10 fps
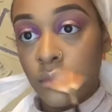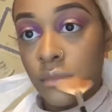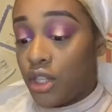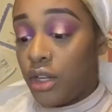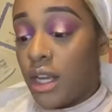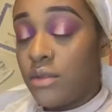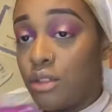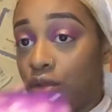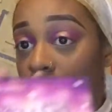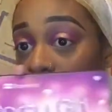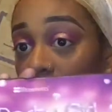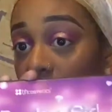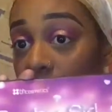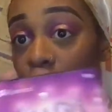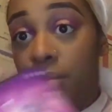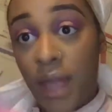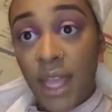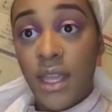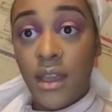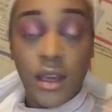So now I'm just going
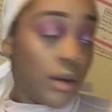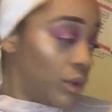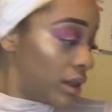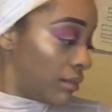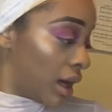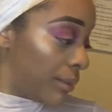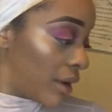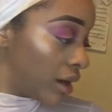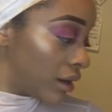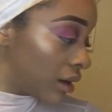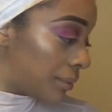back in with my Party Girl